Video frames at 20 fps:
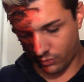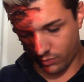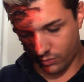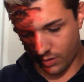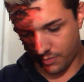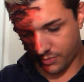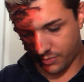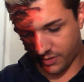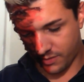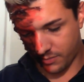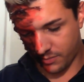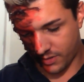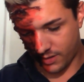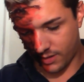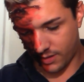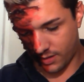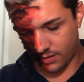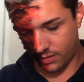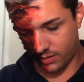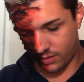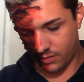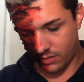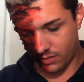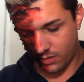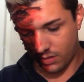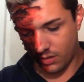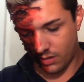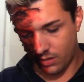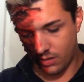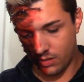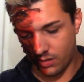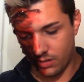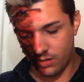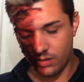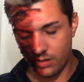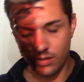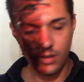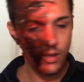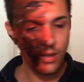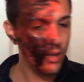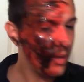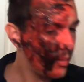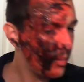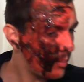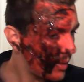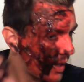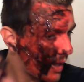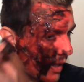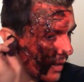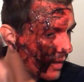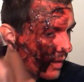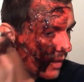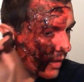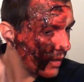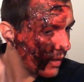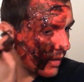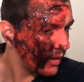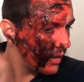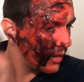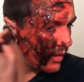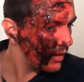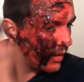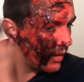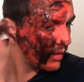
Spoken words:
grab some of that black colour